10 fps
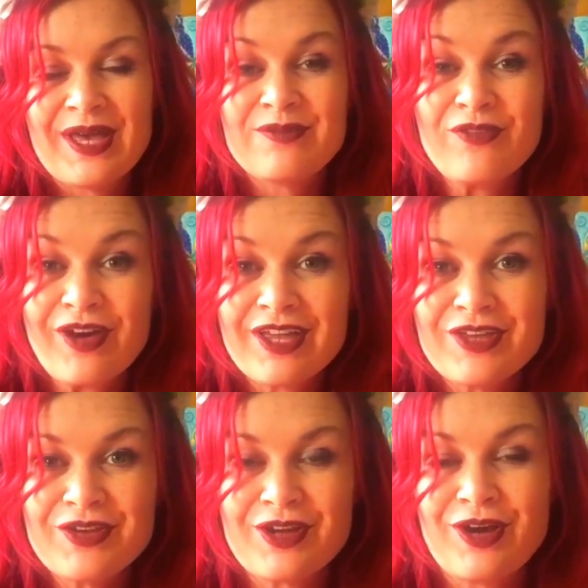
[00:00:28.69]
invite
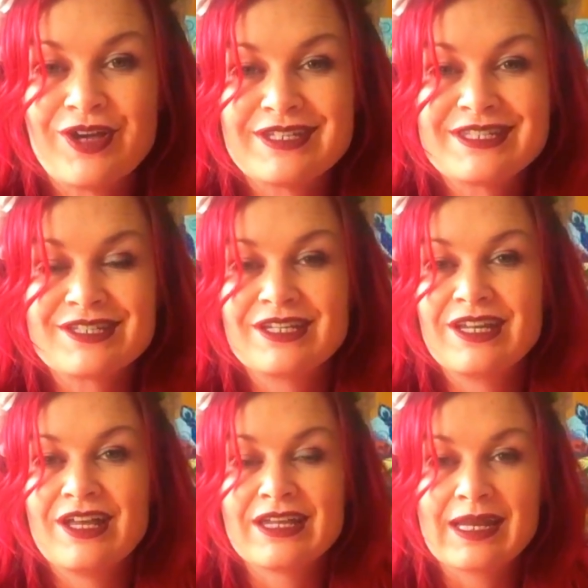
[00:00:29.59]
you guys to
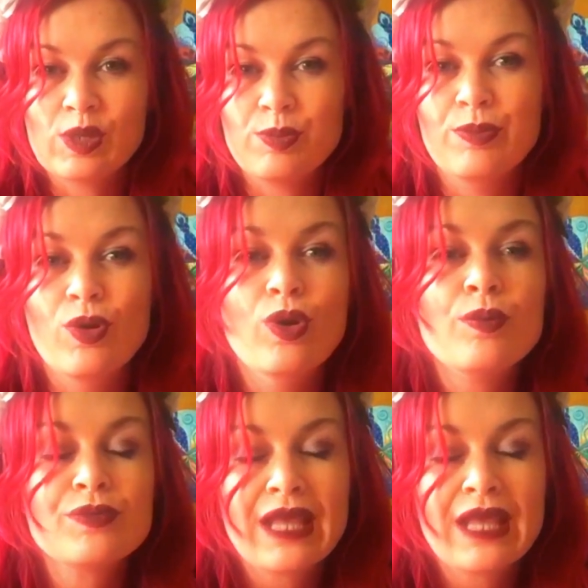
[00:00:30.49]
learn a little more